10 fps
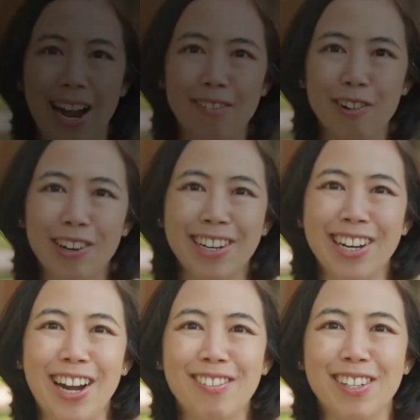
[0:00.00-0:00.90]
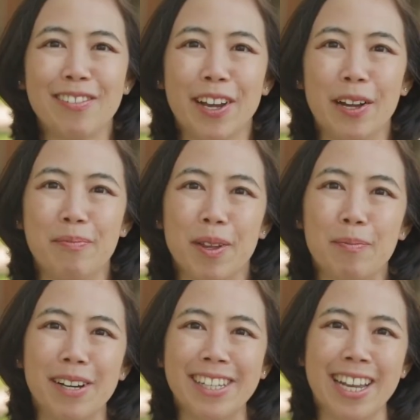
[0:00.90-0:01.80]
Hi everyone, I'm Sylvia,
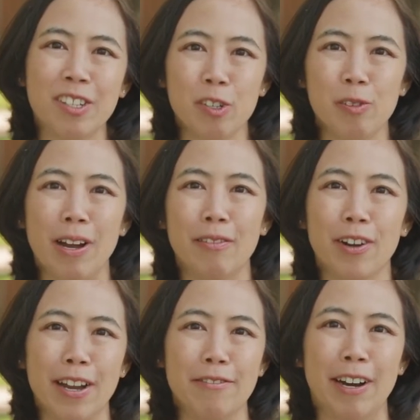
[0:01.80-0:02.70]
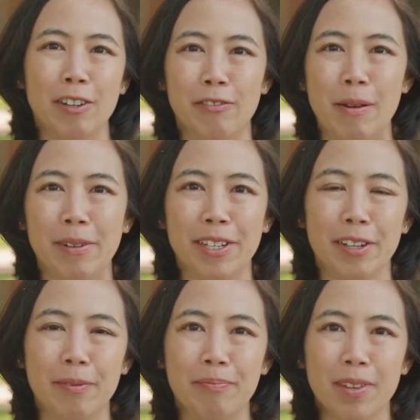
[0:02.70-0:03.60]
a breast cancer survivor and founder of Amidira.